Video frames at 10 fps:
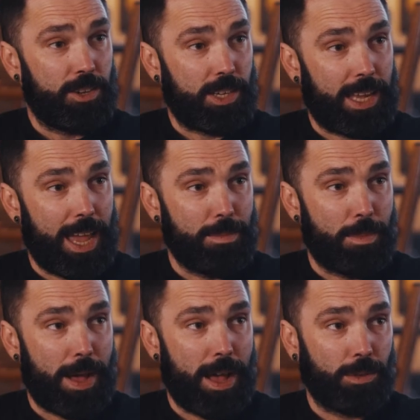initially
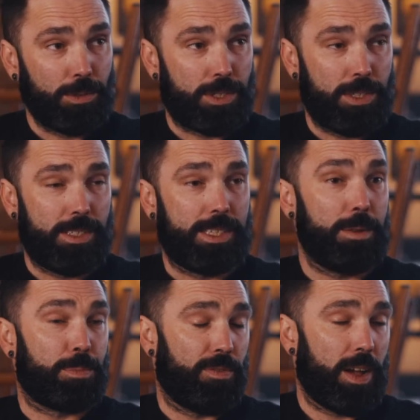came about
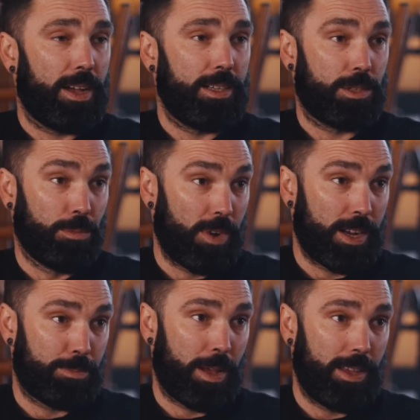did provide some
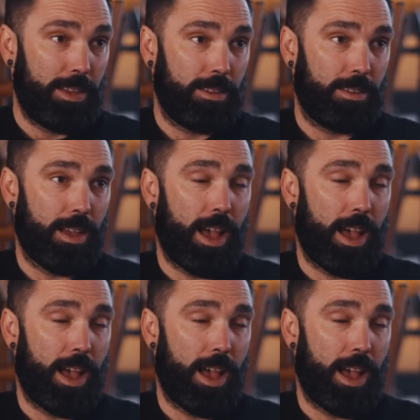respite,